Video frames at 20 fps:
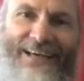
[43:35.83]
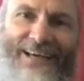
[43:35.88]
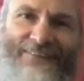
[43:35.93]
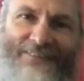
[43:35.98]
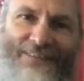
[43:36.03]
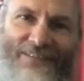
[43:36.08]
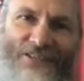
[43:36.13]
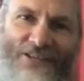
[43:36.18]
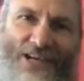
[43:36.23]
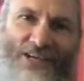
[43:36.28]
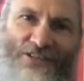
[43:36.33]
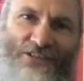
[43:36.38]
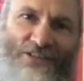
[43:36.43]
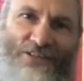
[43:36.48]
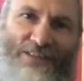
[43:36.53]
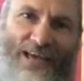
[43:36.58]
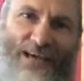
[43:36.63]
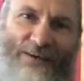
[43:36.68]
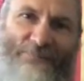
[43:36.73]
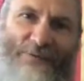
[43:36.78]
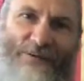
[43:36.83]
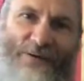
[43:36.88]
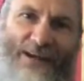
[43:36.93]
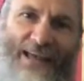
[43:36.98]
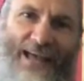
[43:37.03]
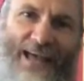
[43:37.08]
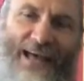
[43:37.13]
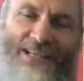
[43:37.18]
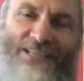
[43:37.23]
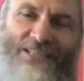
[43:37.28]
a gesture that boy
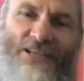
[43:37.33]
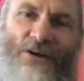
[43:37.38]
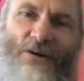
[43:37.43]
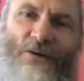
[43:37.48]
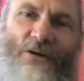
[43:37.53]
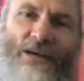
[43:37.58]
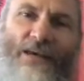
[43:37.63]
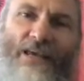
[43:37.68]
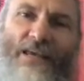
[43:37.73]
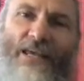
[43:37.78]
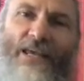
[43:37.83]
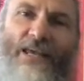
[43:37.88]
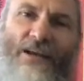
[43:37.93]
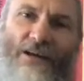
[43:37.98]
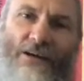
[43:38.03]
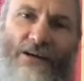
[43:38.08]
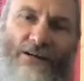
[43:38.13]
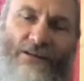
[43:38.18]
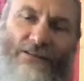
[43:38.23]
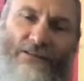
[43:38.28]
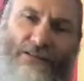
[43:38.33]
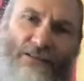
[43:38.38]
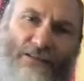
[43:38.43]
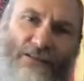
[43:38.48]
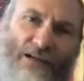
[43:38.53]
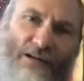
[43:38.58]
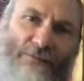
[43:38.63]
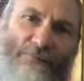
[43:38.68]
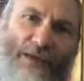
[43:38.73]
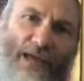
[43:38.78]
had. So here,
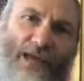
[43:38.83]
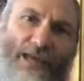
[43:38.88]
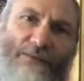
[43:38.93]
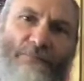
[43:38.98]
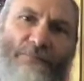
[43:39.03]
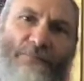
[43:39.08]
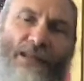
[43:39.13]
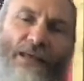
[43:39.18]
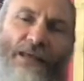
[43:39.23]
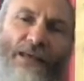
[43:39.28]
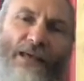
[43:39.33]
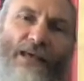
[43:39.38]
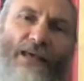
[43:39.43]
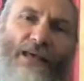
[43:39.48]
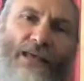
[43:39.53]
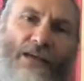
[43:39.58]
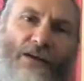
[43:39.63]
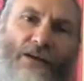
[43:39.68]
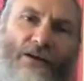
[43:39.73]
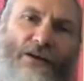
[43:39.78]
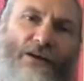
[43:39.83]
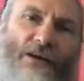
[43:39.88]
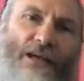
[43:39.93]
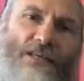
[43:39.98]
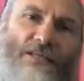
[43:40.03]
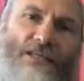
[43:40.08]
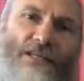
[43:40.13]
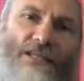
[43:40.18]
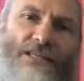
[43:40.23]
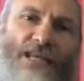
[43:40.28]
young man, here
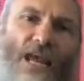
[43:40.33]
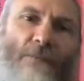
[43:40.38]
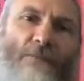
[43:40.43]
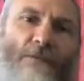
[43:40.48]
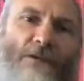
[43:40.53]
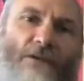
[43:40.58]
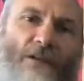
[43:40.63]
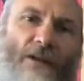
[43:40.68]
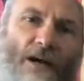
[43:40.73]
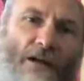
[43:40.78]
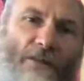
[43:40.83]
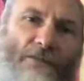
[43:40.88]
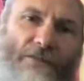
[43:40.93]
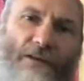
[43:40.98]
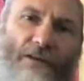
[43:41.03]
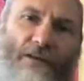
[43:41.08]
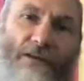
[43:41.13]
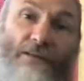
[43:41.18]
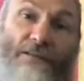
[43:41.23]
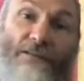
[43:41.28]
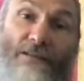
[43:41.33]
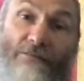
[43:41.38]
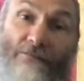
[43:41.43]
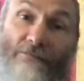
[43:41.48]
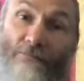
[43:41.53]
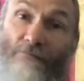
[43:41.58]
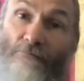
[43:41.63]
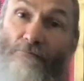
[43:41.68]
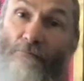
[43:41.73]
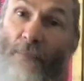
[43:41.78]
is a tablecloth. It's
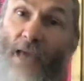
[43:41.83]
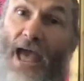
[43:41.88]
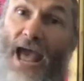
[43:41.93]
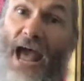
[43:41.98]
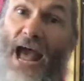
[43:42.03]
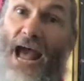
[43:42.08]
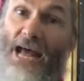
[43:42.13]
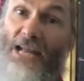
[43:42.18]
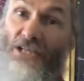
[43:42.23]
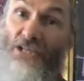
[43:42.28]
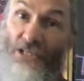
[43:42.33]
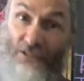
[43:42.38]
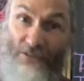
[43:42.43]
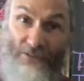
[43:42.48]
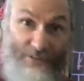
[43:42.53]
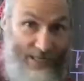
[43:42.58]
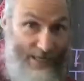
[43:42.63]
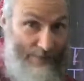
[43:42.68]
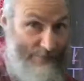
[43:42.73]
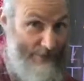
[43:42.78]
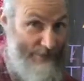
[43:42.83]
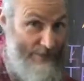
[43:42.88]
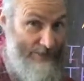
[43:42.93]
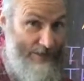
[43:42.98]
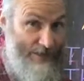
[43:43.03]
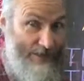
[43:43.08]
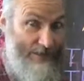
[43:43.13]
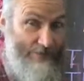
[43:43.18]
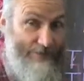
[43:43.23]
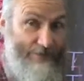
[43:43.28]
a magical
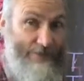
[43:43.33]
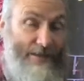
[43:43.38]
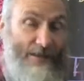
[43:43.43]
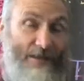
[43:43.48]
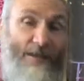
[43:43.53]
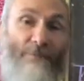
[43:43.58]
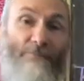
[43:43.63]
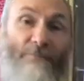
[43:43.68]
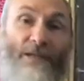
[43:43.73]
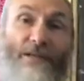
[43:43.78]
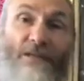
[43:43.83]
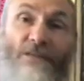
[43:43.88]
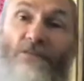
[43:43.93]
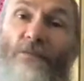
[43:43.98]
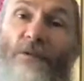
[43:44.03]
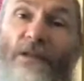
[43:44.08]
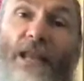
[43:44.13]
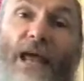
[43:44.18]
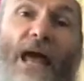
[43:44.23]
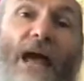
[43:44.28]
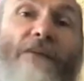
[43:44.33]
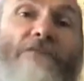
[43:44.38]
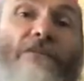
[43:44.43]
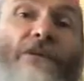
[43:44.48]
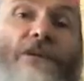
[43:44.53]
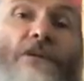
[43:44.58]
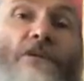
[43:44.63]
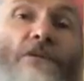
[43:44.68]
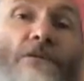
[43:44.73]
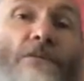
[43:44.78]
tablecloth, because whenever
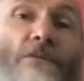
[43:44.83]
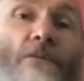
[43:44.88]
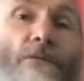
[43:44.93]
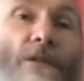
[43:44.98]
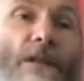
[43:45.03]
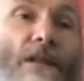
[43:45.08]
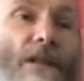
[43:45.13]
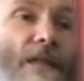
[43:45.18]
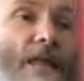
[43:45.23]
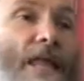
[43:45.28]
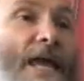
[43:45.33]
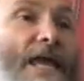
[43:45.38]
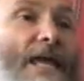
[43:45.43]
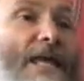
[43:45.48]
you lay